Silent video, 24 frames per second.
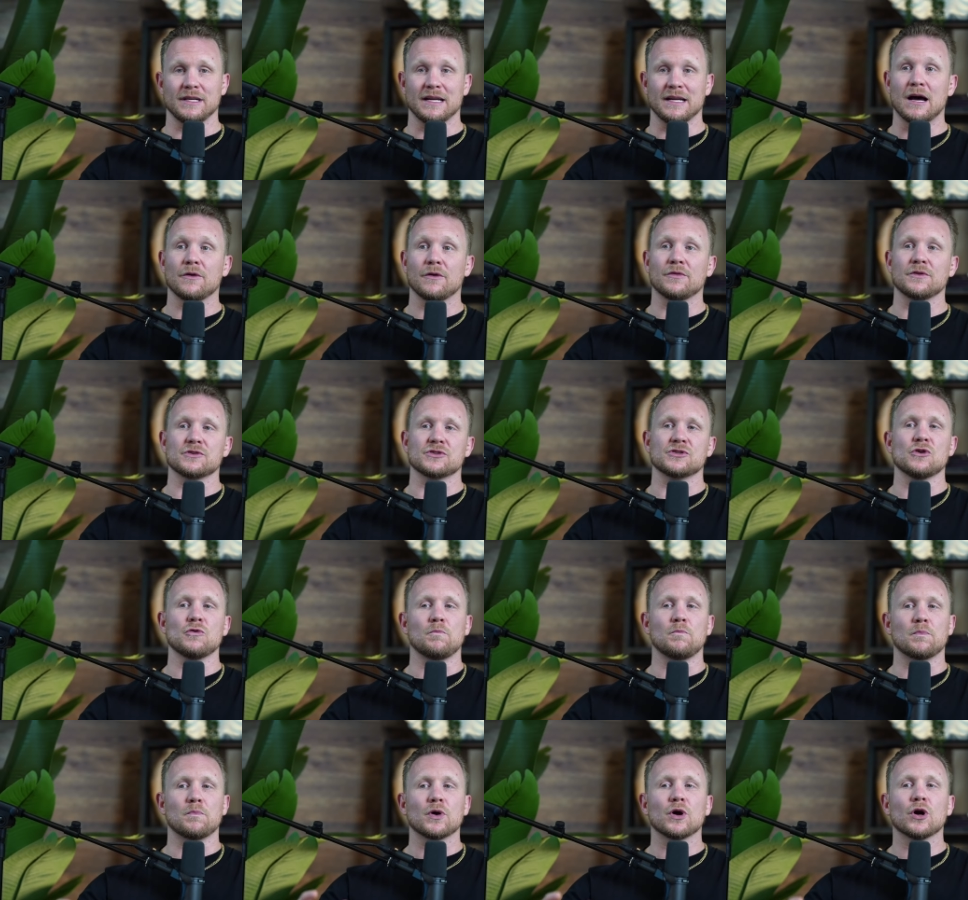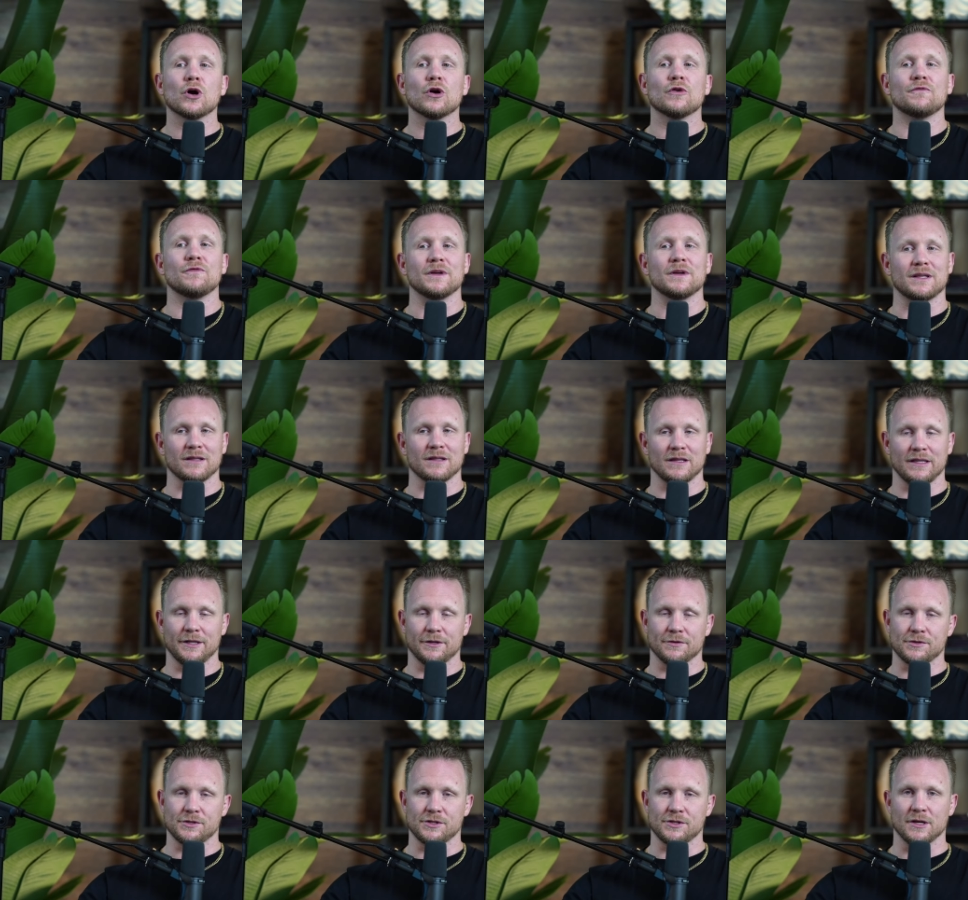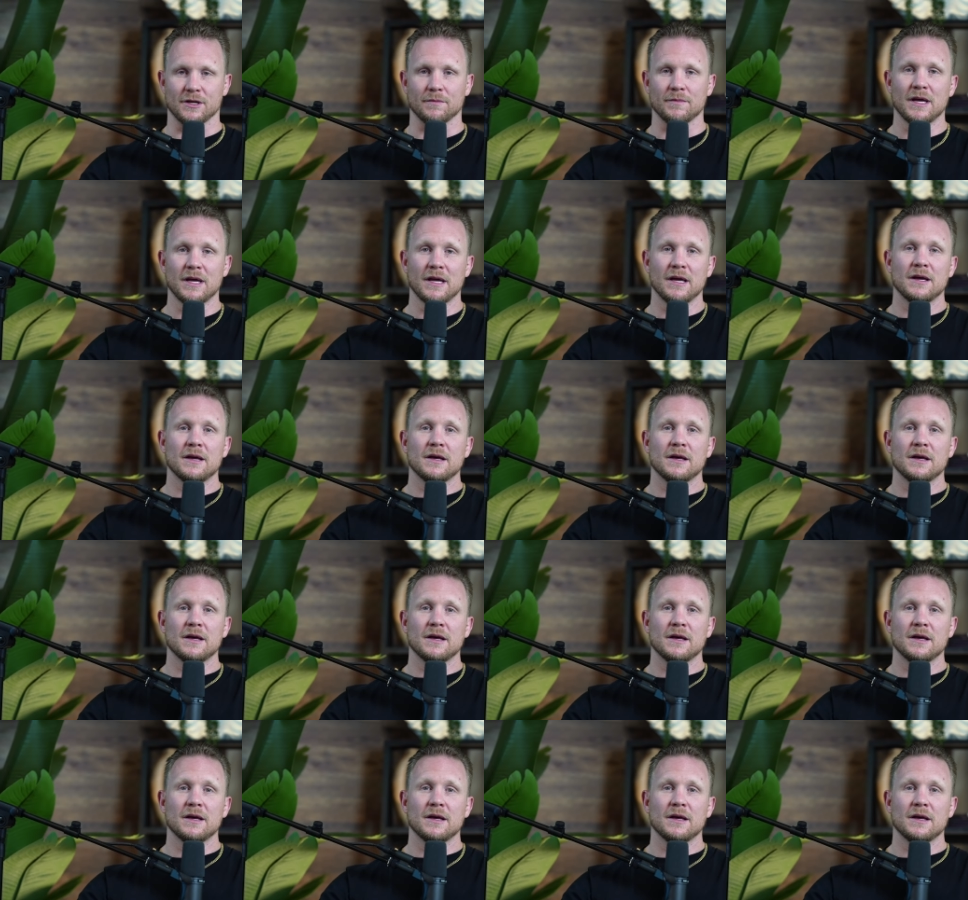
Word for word: Now, there's no perfect leadership,